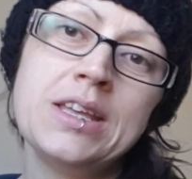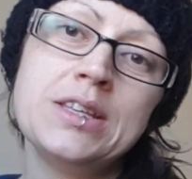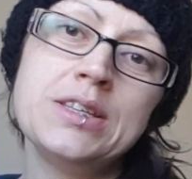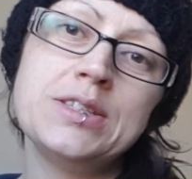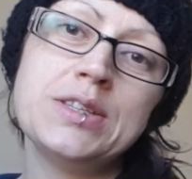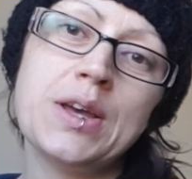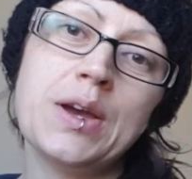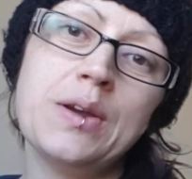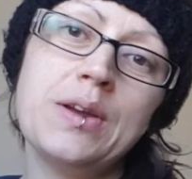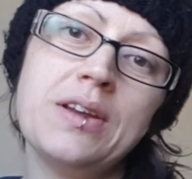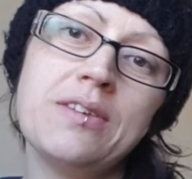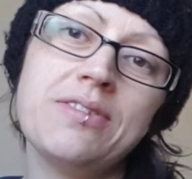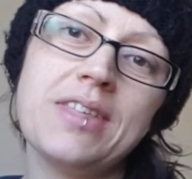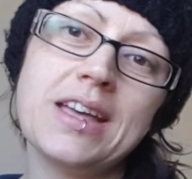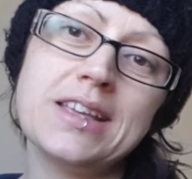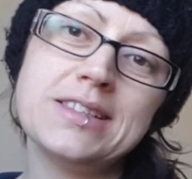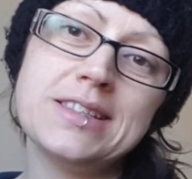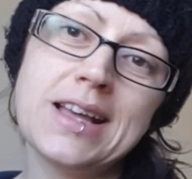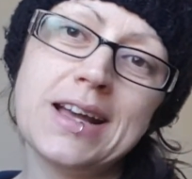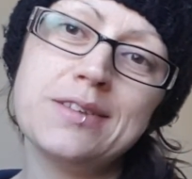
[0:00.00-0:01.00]
So if
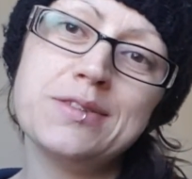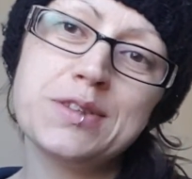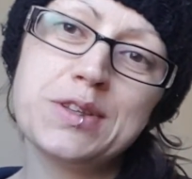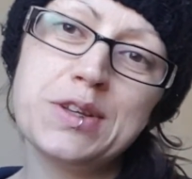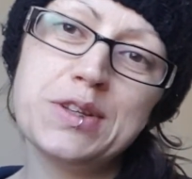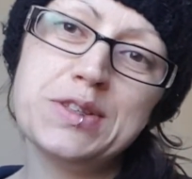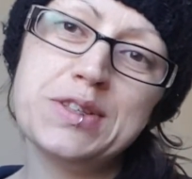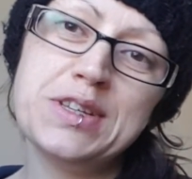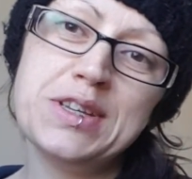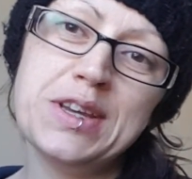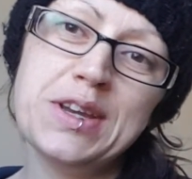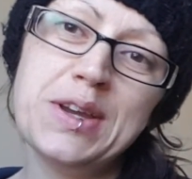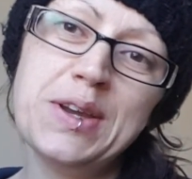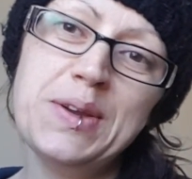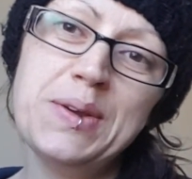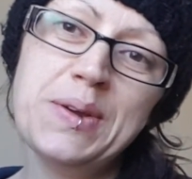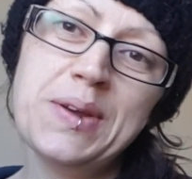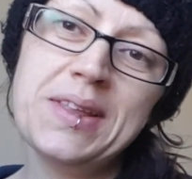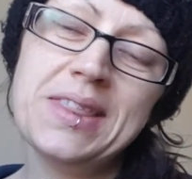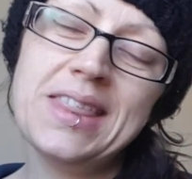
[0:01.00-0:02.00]
that sounds good to
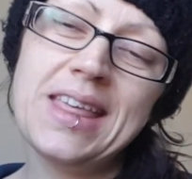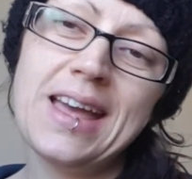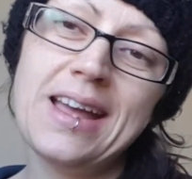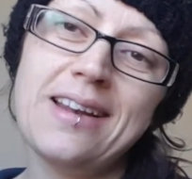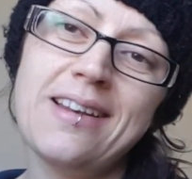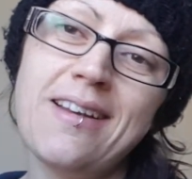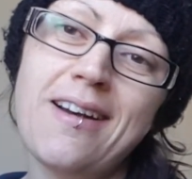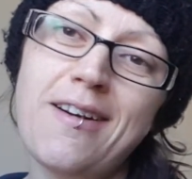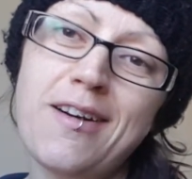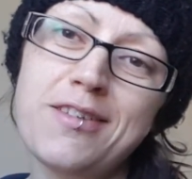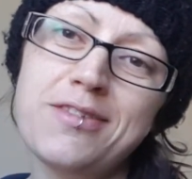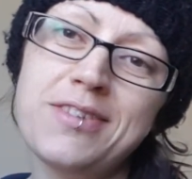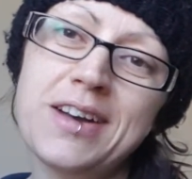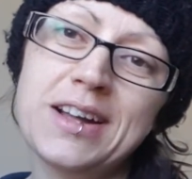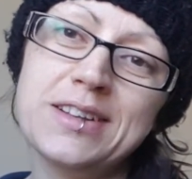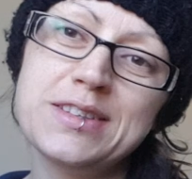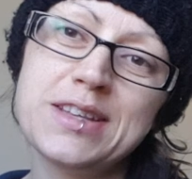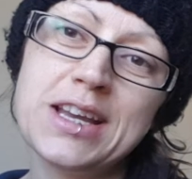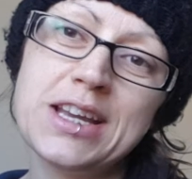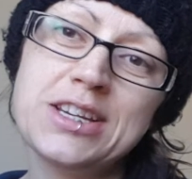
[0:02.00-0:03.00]
you, then our
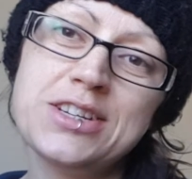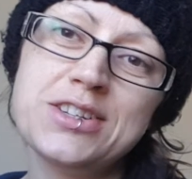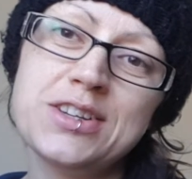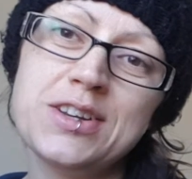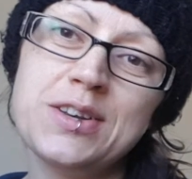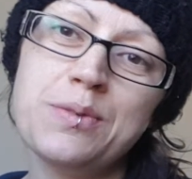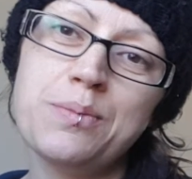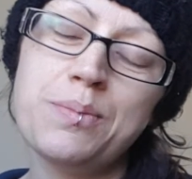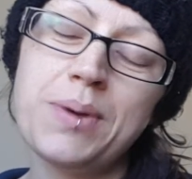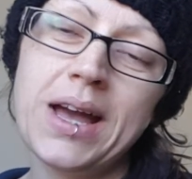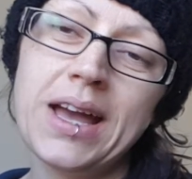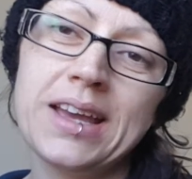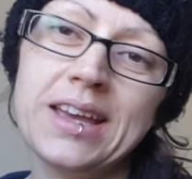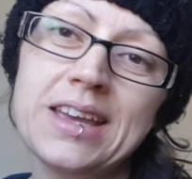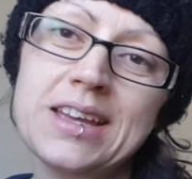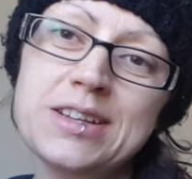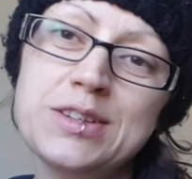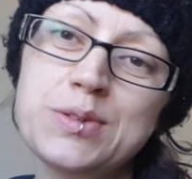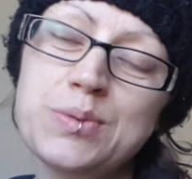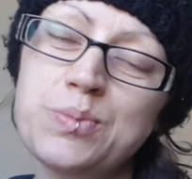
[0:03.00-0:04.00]
foundation
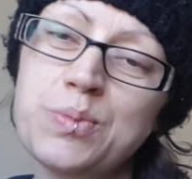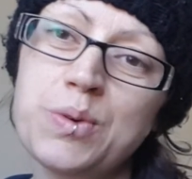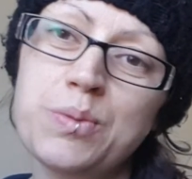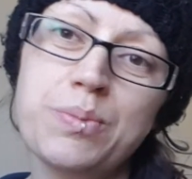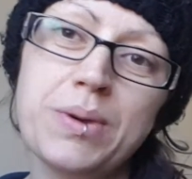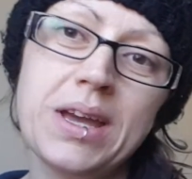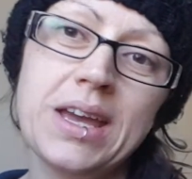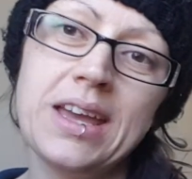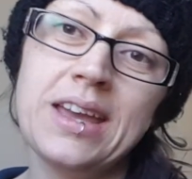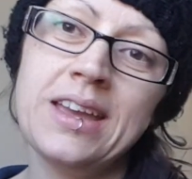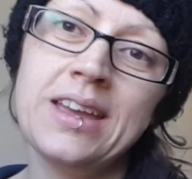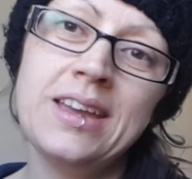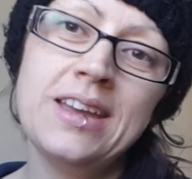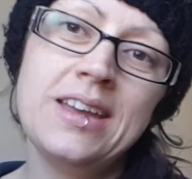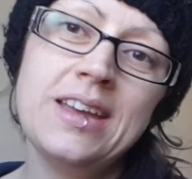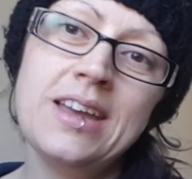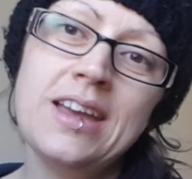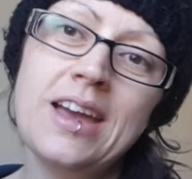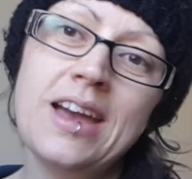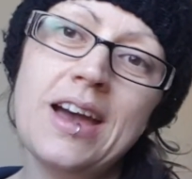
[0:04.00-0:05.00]
package will be
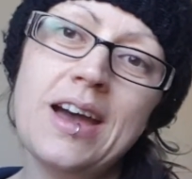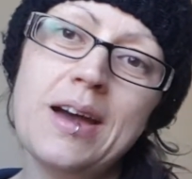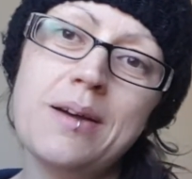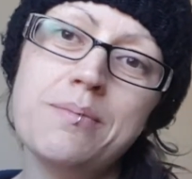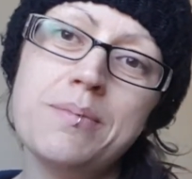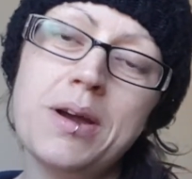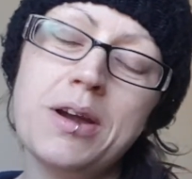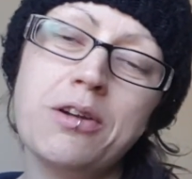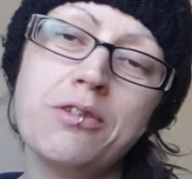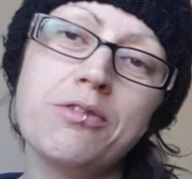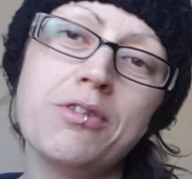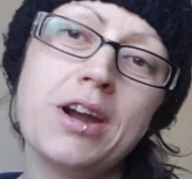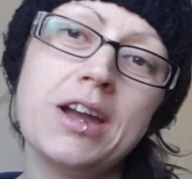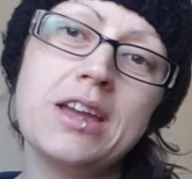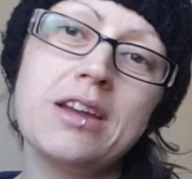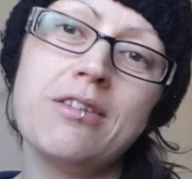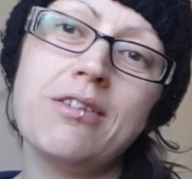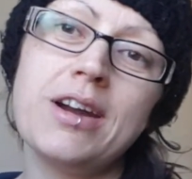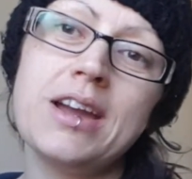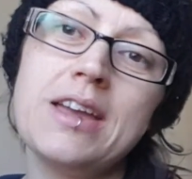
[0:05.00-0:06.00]
a
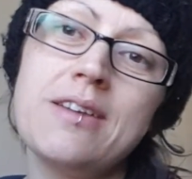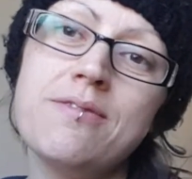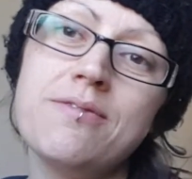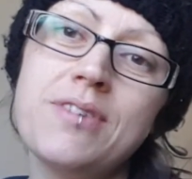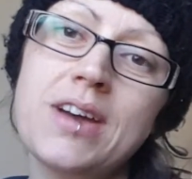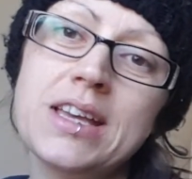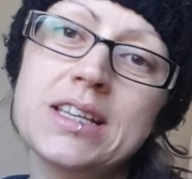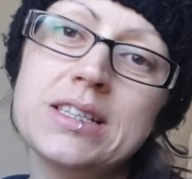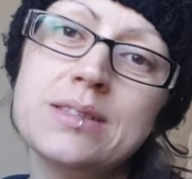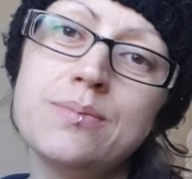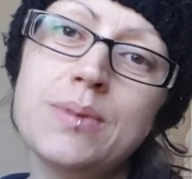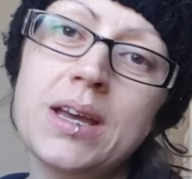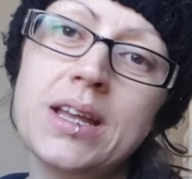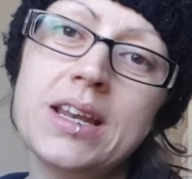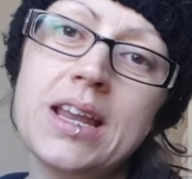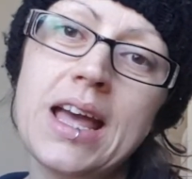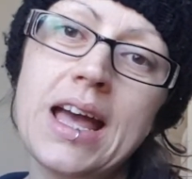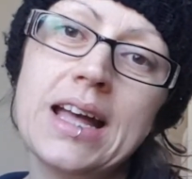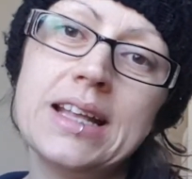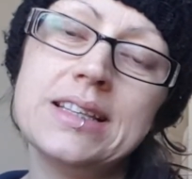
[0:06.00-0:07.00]
great
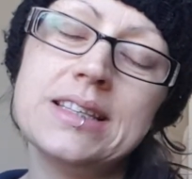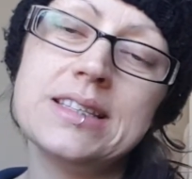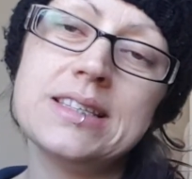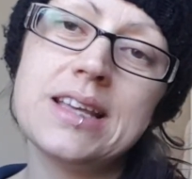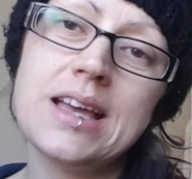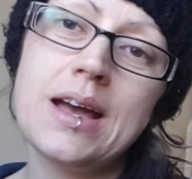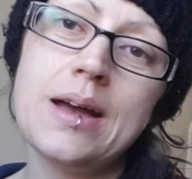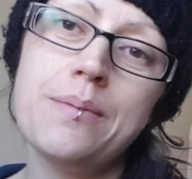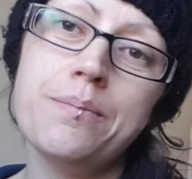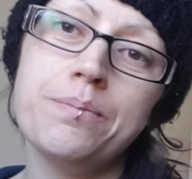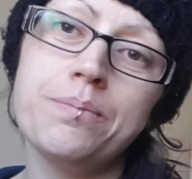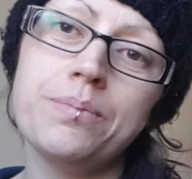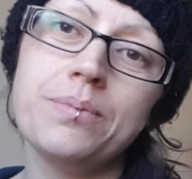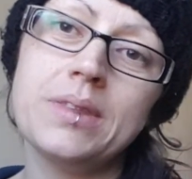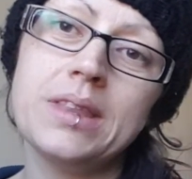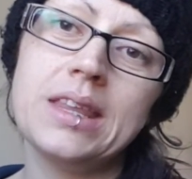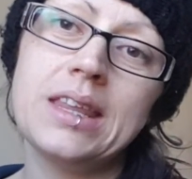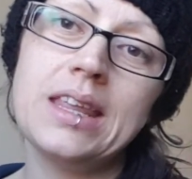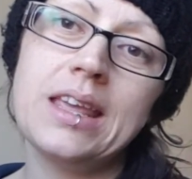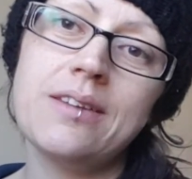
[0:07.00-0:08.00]
investment, and
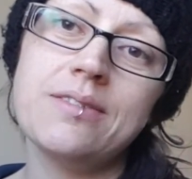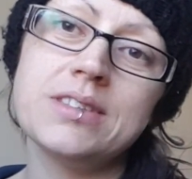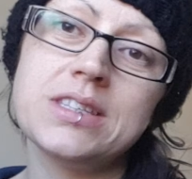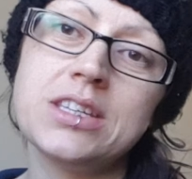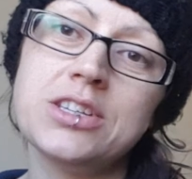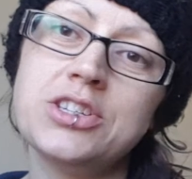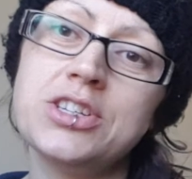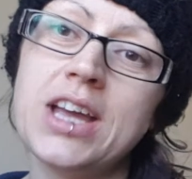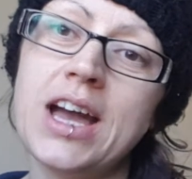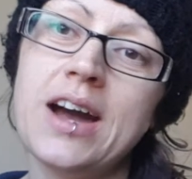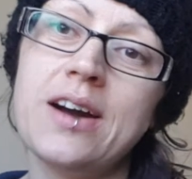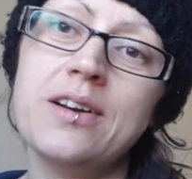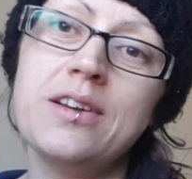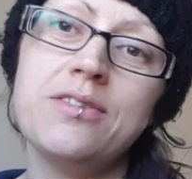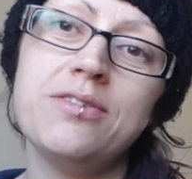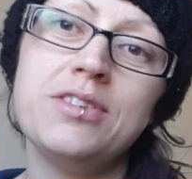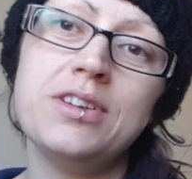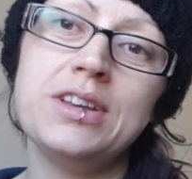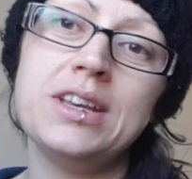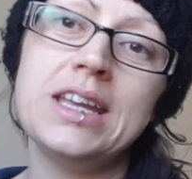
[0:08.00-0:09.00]
give us a shout
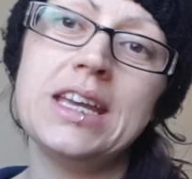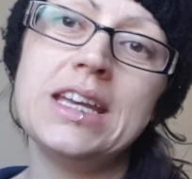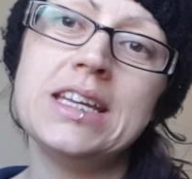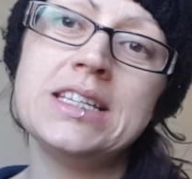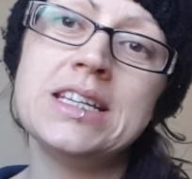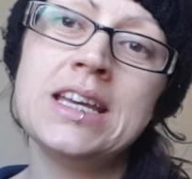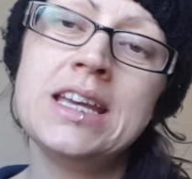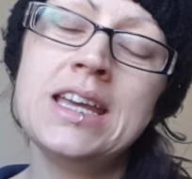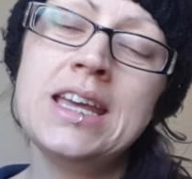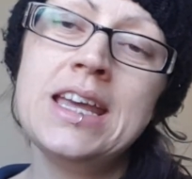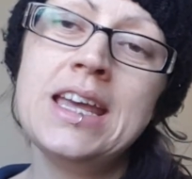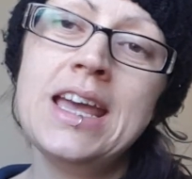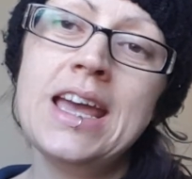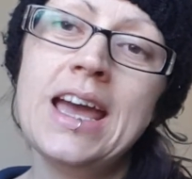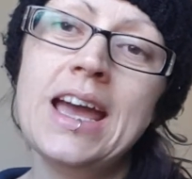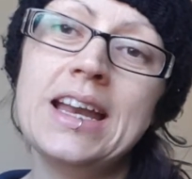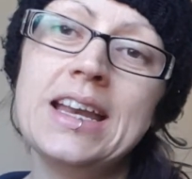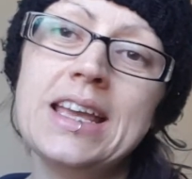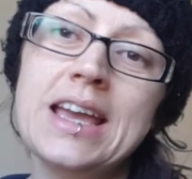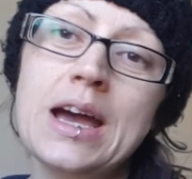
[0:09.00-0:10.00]
if you need
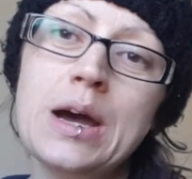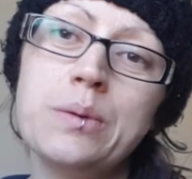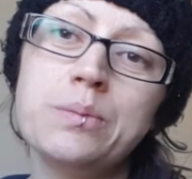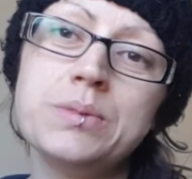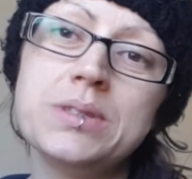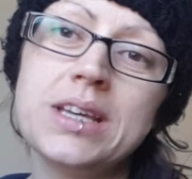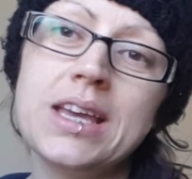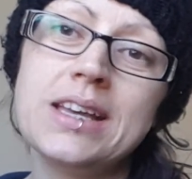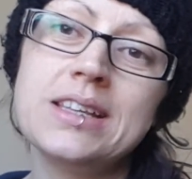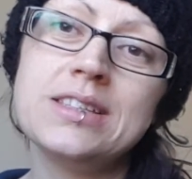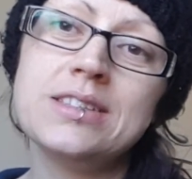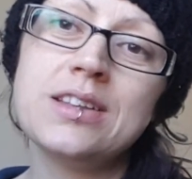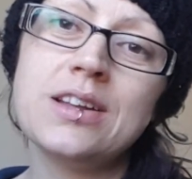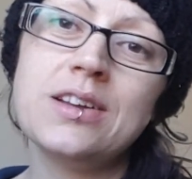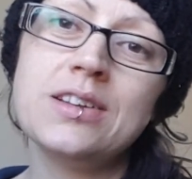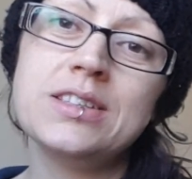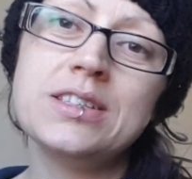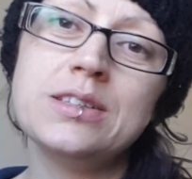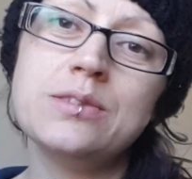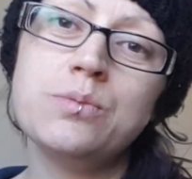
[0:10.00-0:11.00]
any help to get
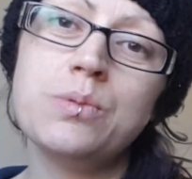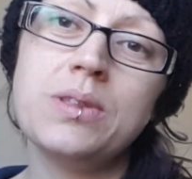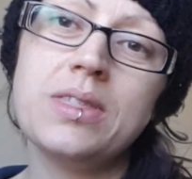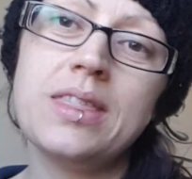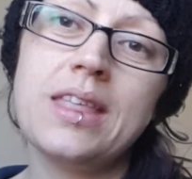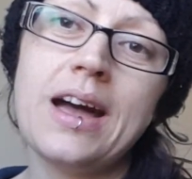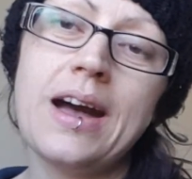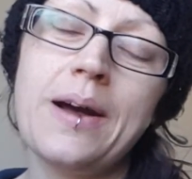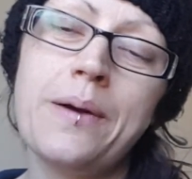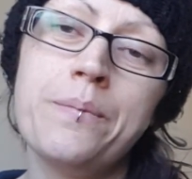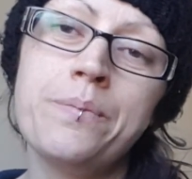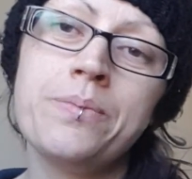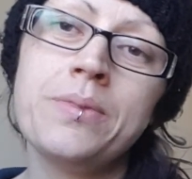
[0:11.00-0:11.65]
started with that.